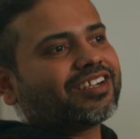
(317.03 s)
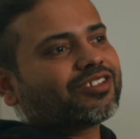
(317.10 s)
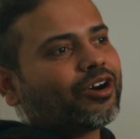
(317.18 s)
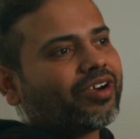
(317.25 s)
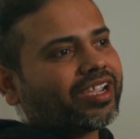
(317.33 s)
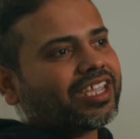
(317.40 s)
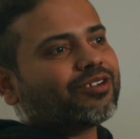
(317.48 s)
That's
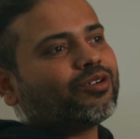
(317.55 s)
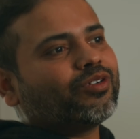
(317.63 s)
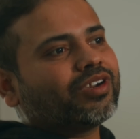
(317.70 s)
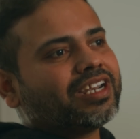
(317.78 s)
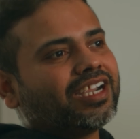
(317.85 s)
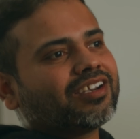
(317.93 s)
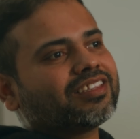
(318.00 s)
how I can
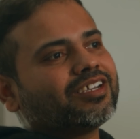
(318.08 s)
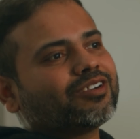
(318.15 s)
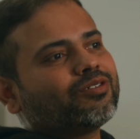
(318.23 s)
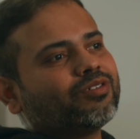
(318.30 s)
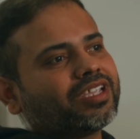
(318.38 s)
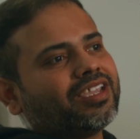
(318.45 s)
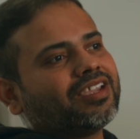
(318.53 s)
correlate the
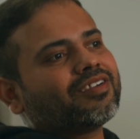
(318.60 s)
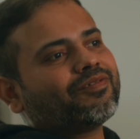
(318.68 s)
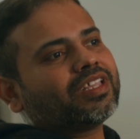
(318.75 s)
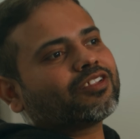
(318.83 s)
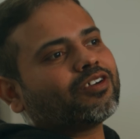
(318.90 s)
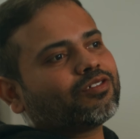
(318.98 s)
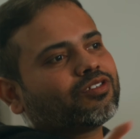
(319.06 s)
cooking
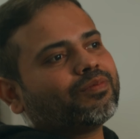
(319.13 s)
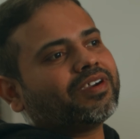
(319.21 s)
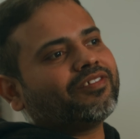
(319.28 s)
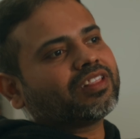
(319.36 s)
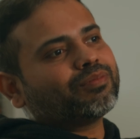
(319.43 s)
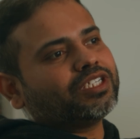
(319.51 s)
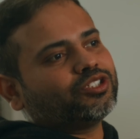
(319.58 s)
with also my
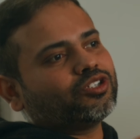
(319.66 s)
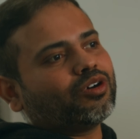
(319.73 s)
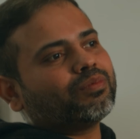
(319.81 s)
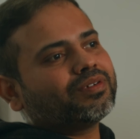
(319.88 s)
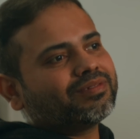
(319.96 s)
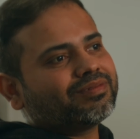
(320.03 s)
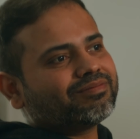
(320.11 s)
with my
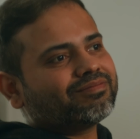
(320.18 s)
job.